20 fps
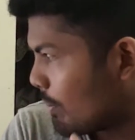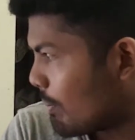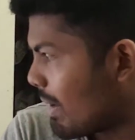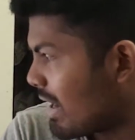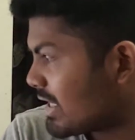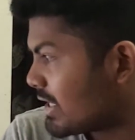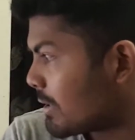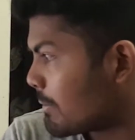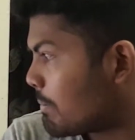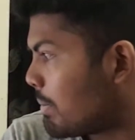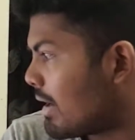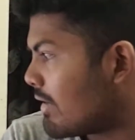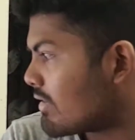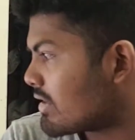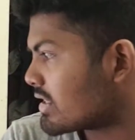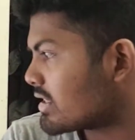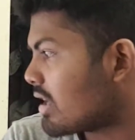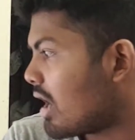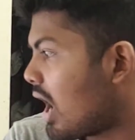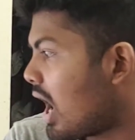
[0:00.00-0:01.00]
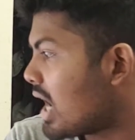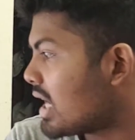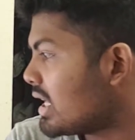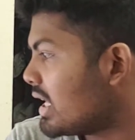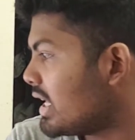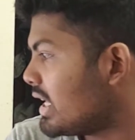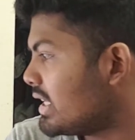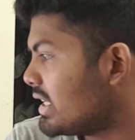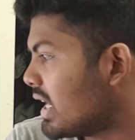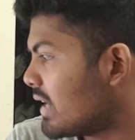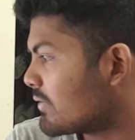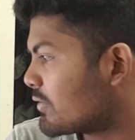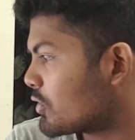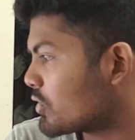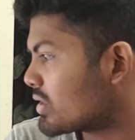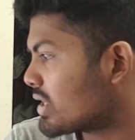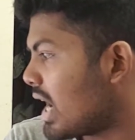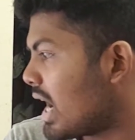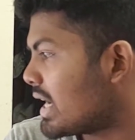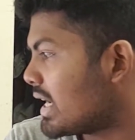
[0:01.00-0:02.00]
magic power is hardly enough to
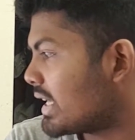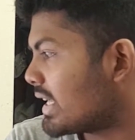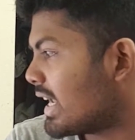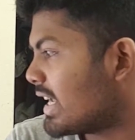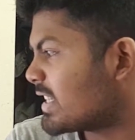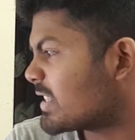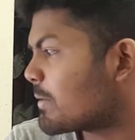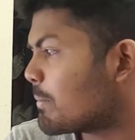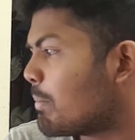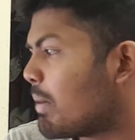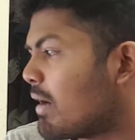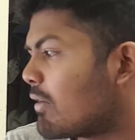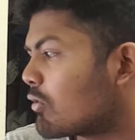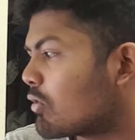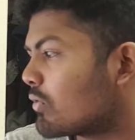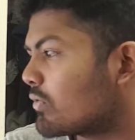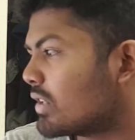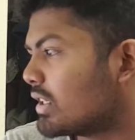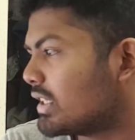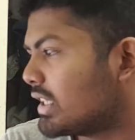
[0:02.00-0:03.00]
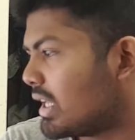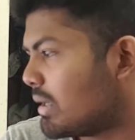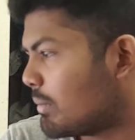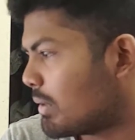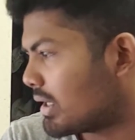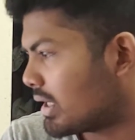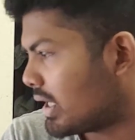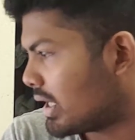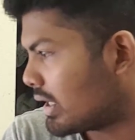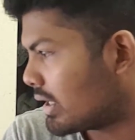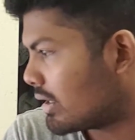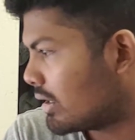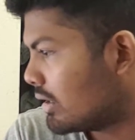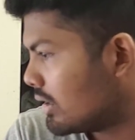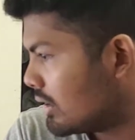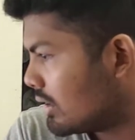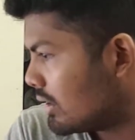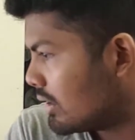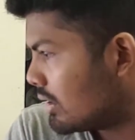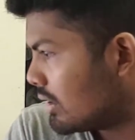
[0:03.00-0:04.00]
stand against the power of the Demon King.
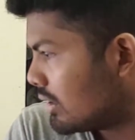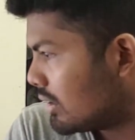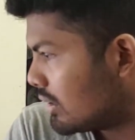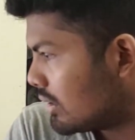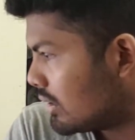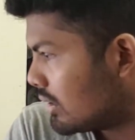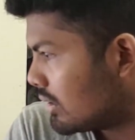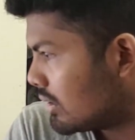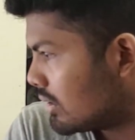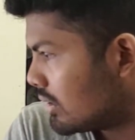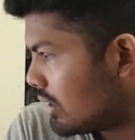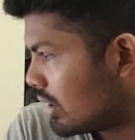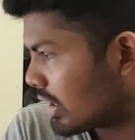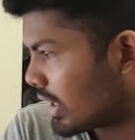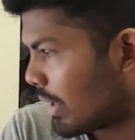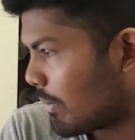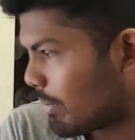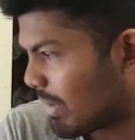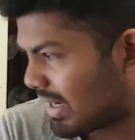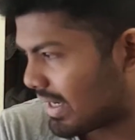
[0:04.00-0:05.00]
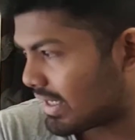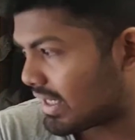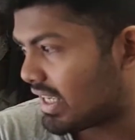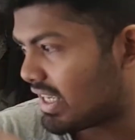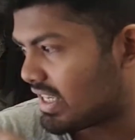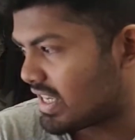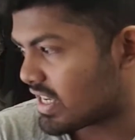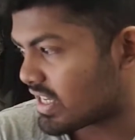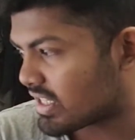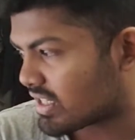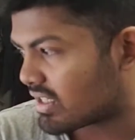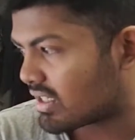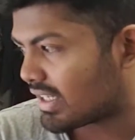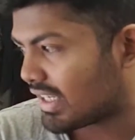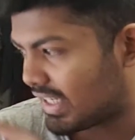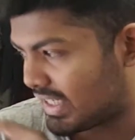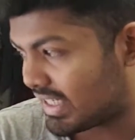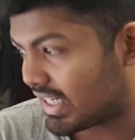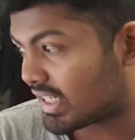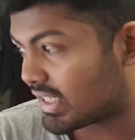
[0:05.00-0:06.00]
Okay, but he
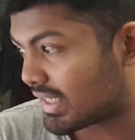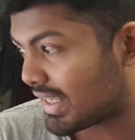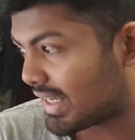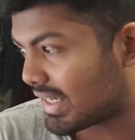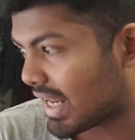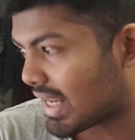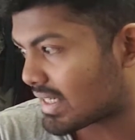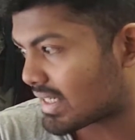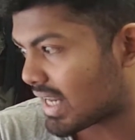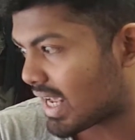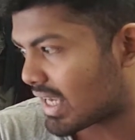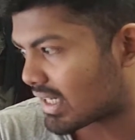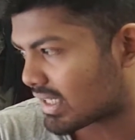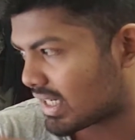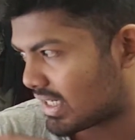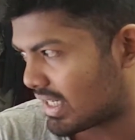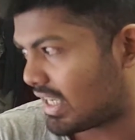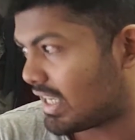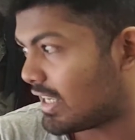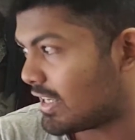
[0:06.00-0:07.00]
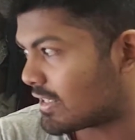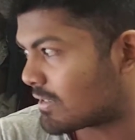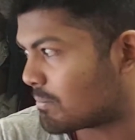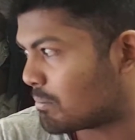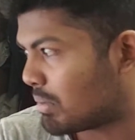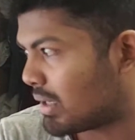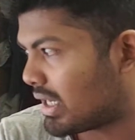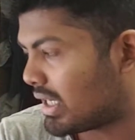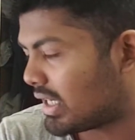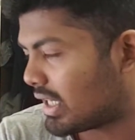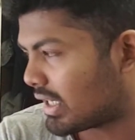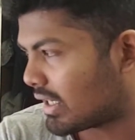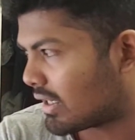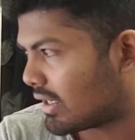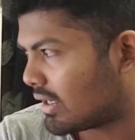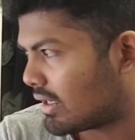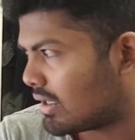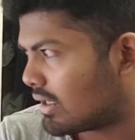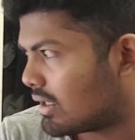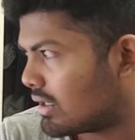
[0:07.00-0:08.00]
did get attacked and he is bleeding.
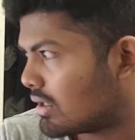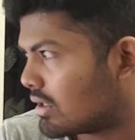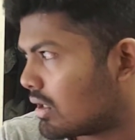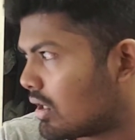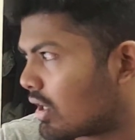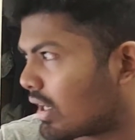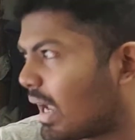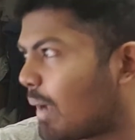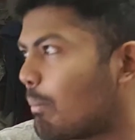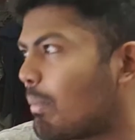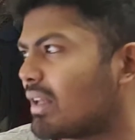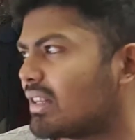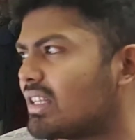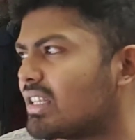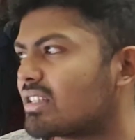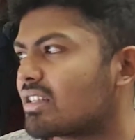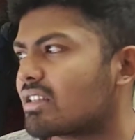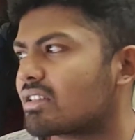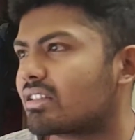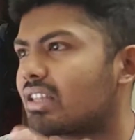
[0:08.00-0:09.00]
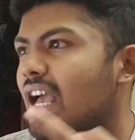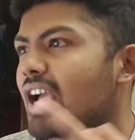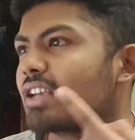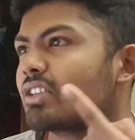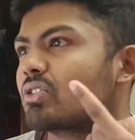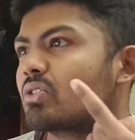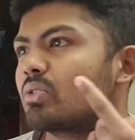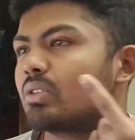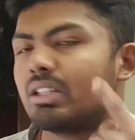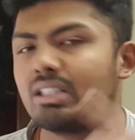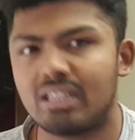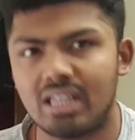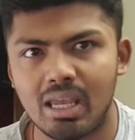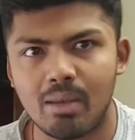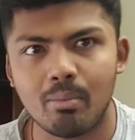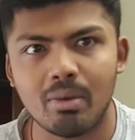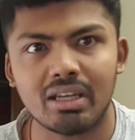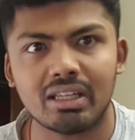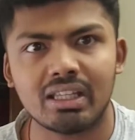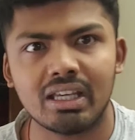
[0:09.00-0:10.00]
Okay, but this is thanks to the
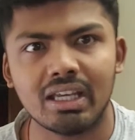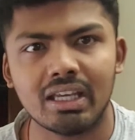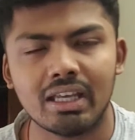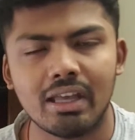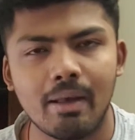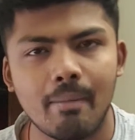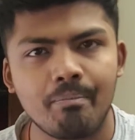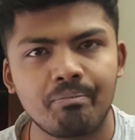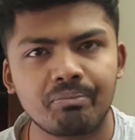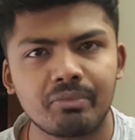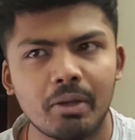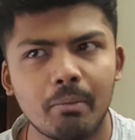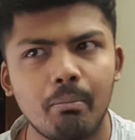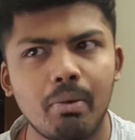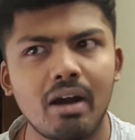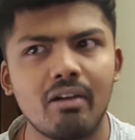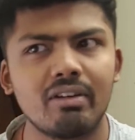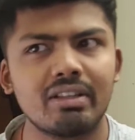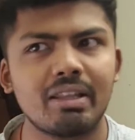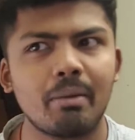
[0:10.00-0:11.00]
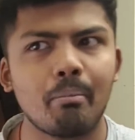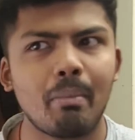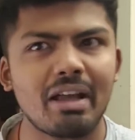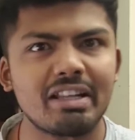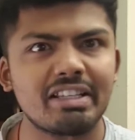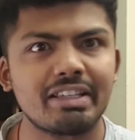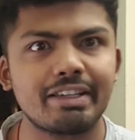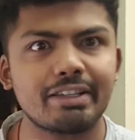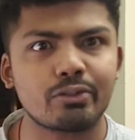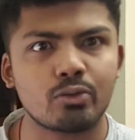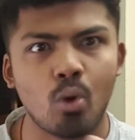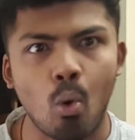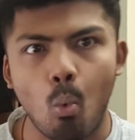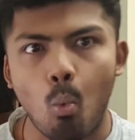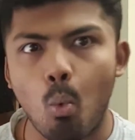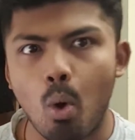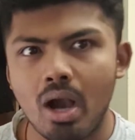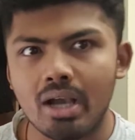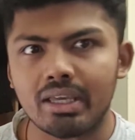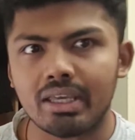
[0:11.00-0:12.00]
Demon King power. The magic is not
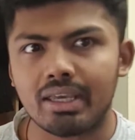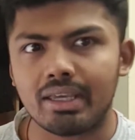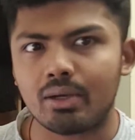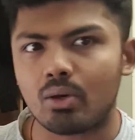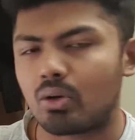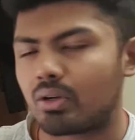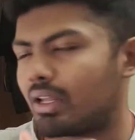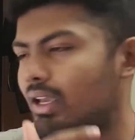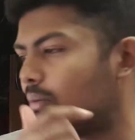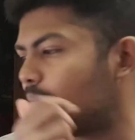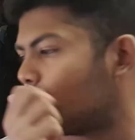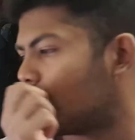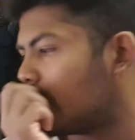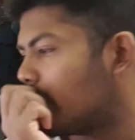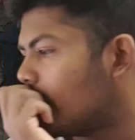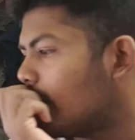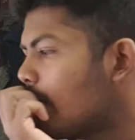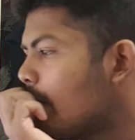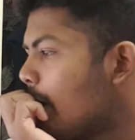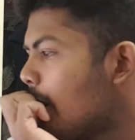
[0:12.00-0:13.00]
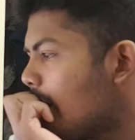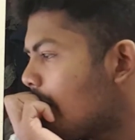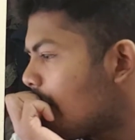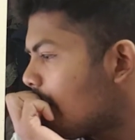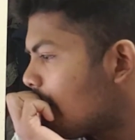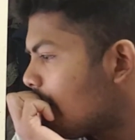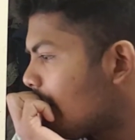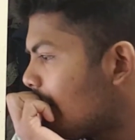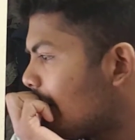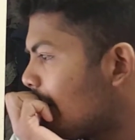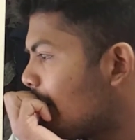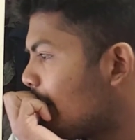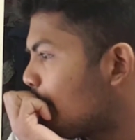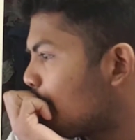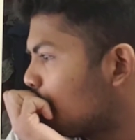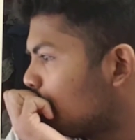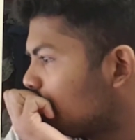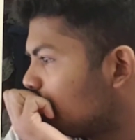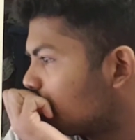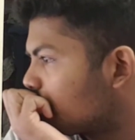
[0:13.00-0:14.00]
working on him.
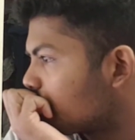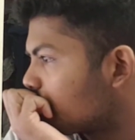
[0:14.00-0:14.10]
And